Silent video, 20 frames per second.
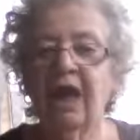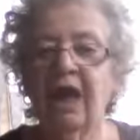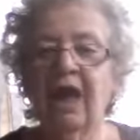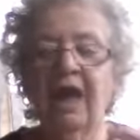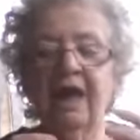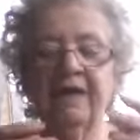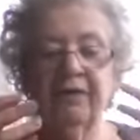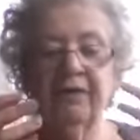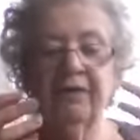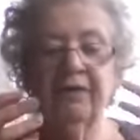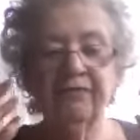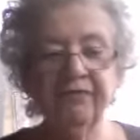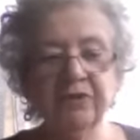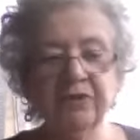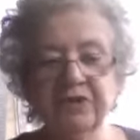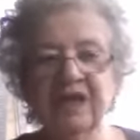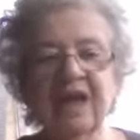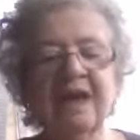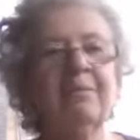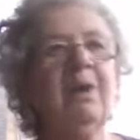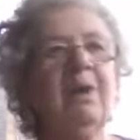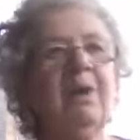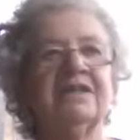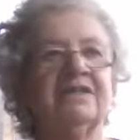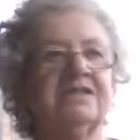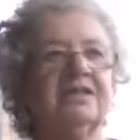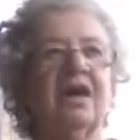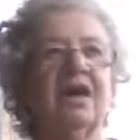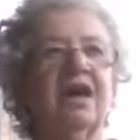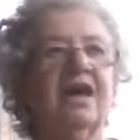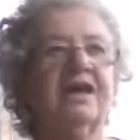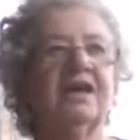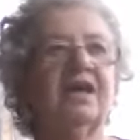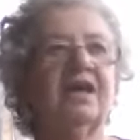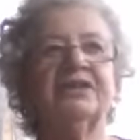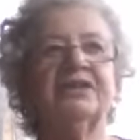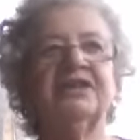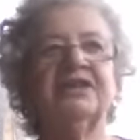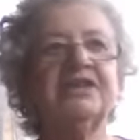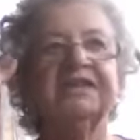And the first time I saw it,
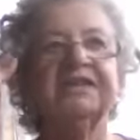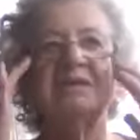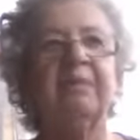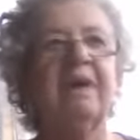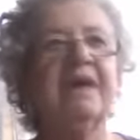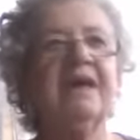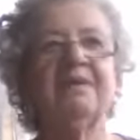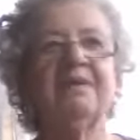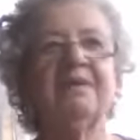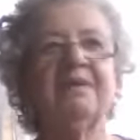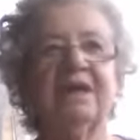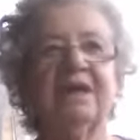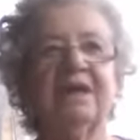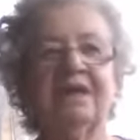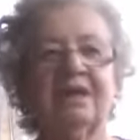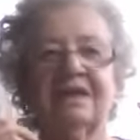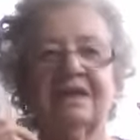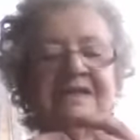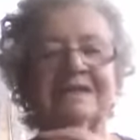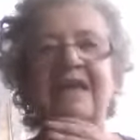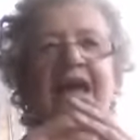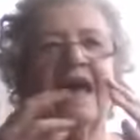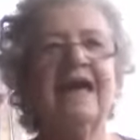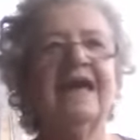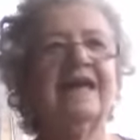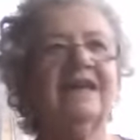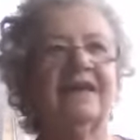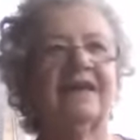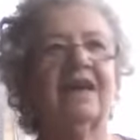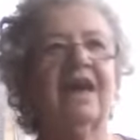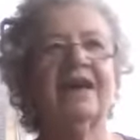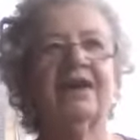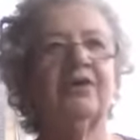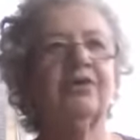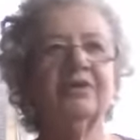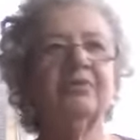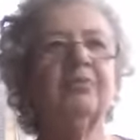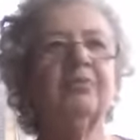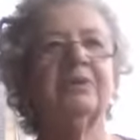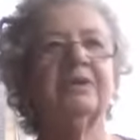it just made me ecstatic. I
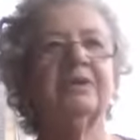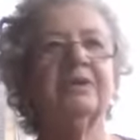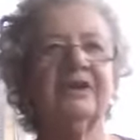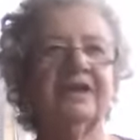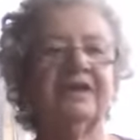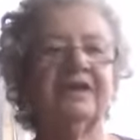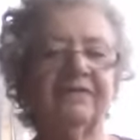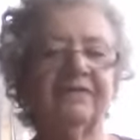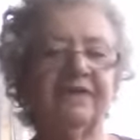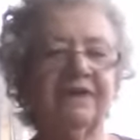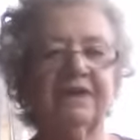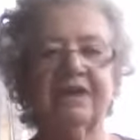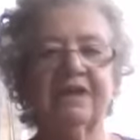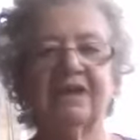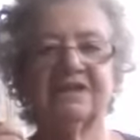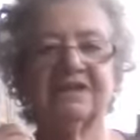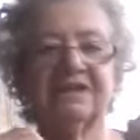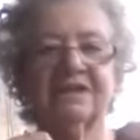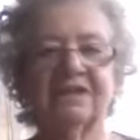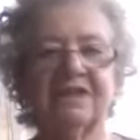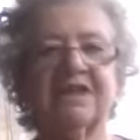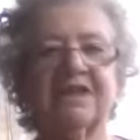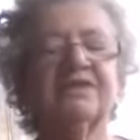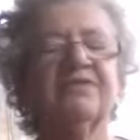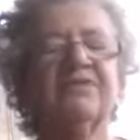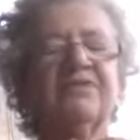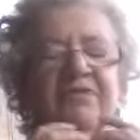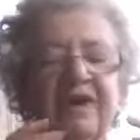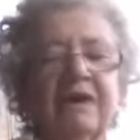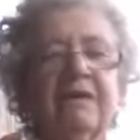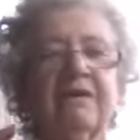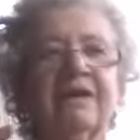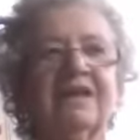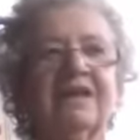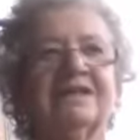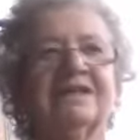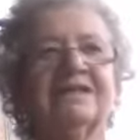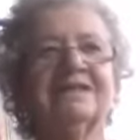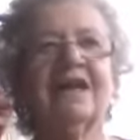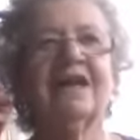couldn't believe it. It's very
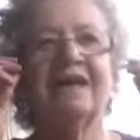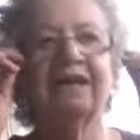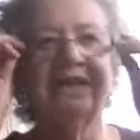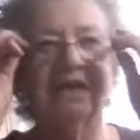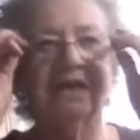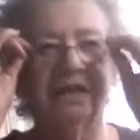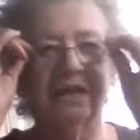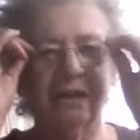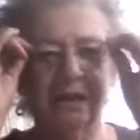exciting.